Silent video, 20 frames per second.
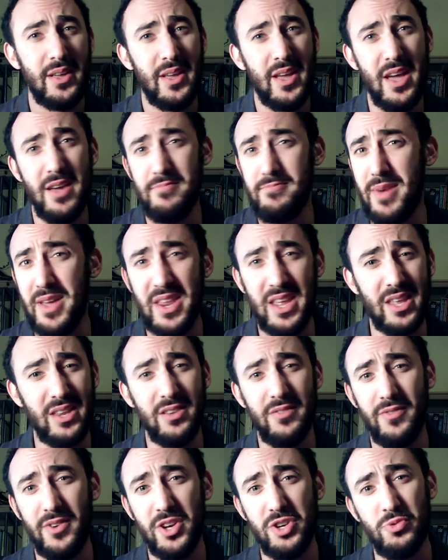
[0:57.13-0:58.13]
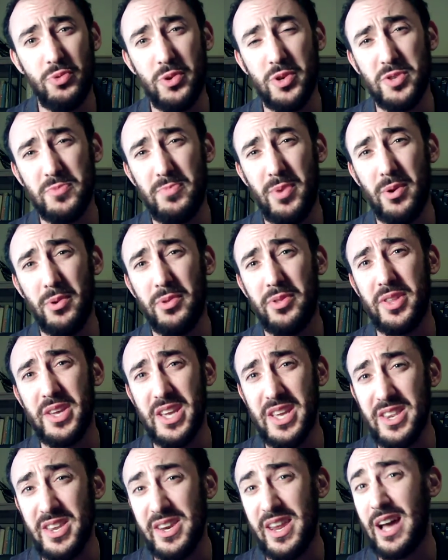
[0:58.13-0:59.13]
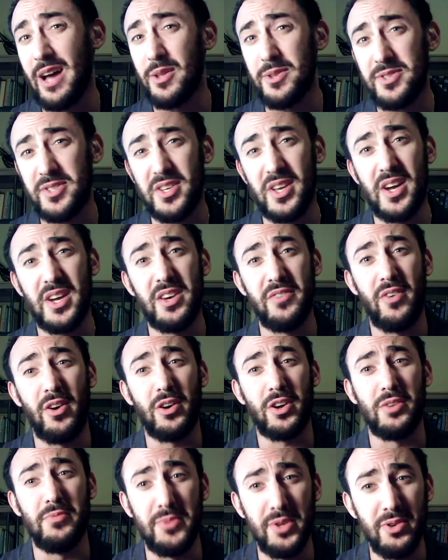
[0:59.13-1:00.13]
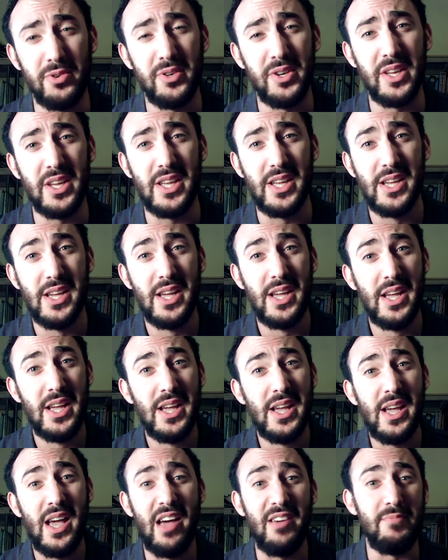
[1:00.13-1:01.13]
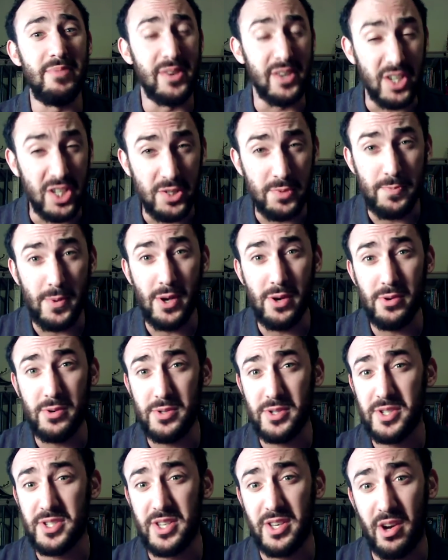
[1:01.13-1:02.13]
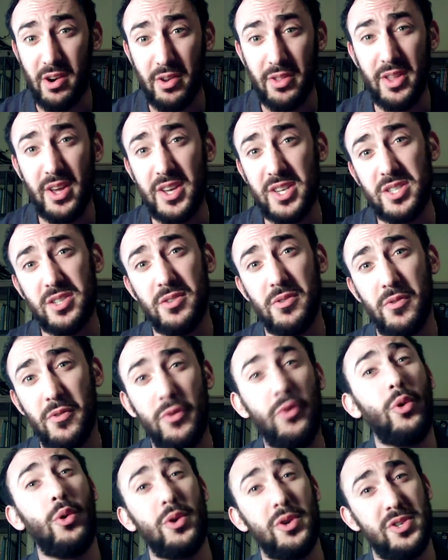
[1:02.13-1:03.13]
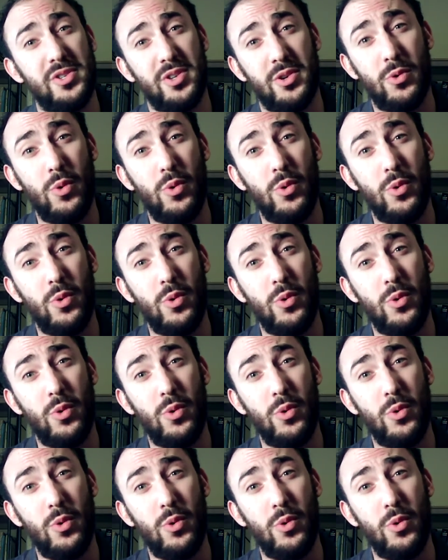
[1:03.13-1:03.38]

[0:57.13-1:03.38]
And many individuals, both in and outside of our community, have been exposed and are thus forced to